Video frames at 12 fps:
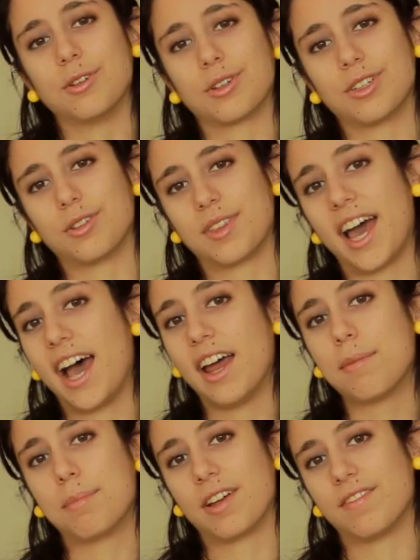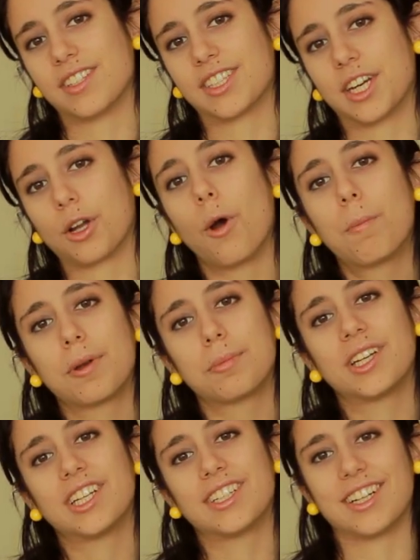You can do that by visiting
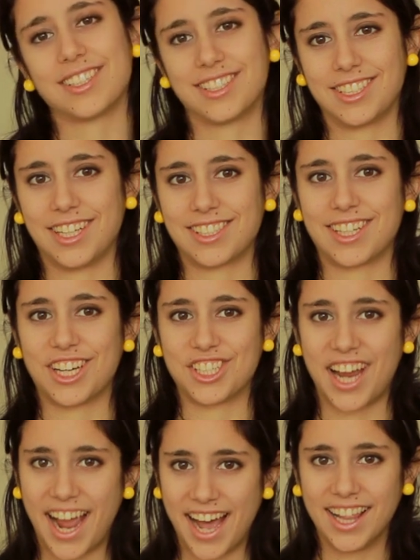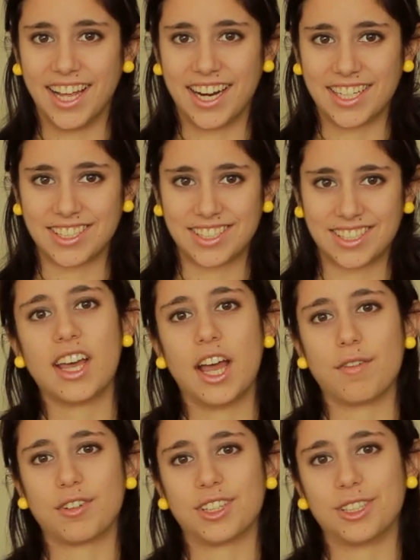openmedia.ca/allies.
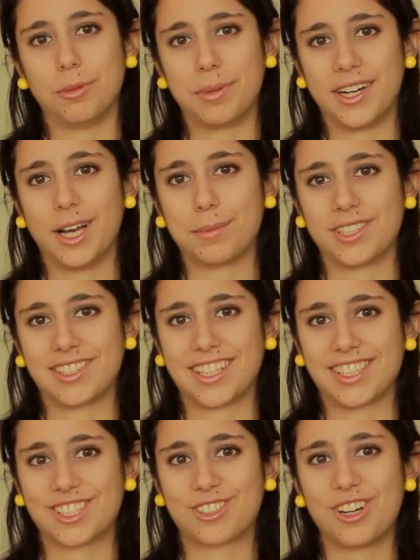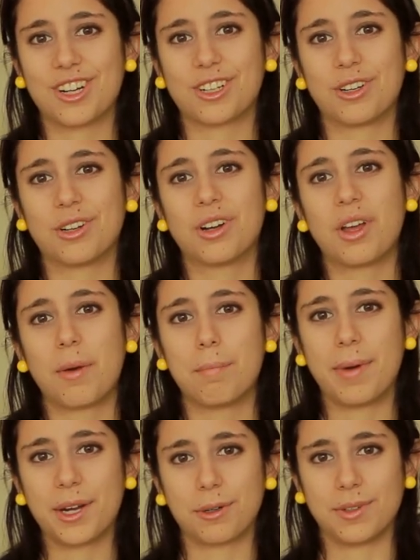Every little bit helps us get stronger,
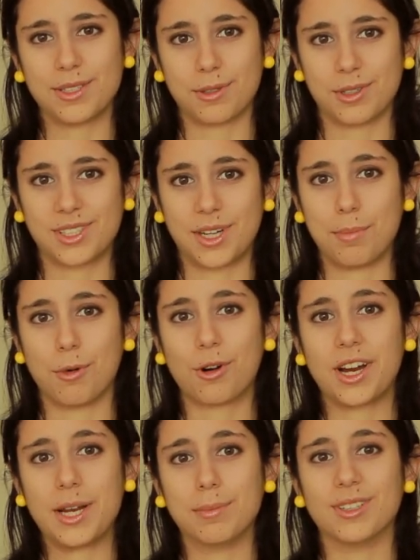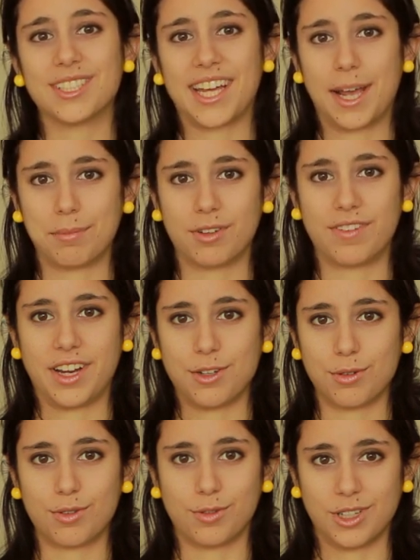better resourced, and more able to amplify
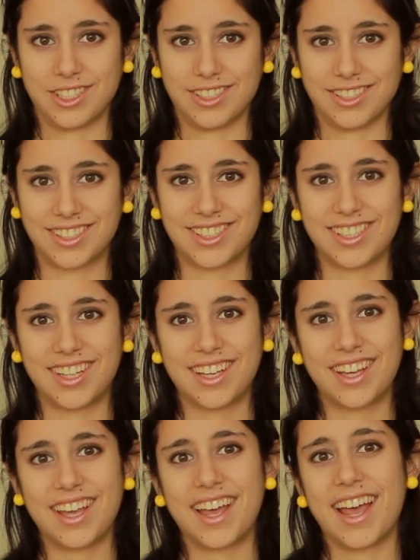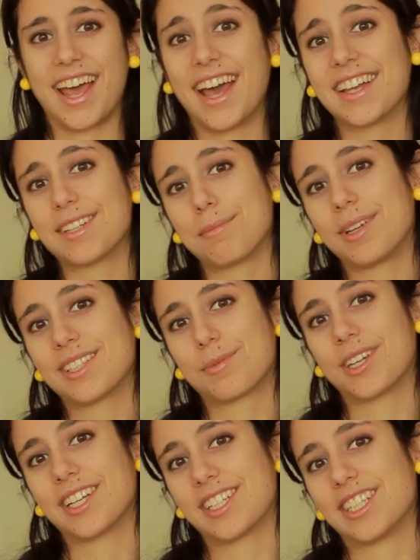your voices. And it means
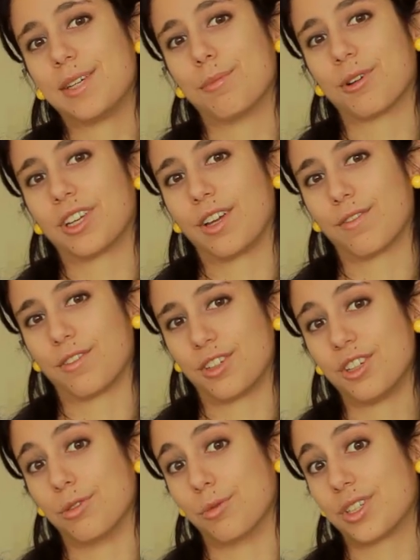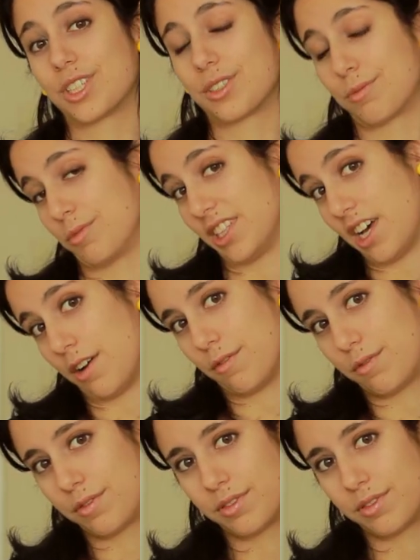we get to keep working for you, which we love.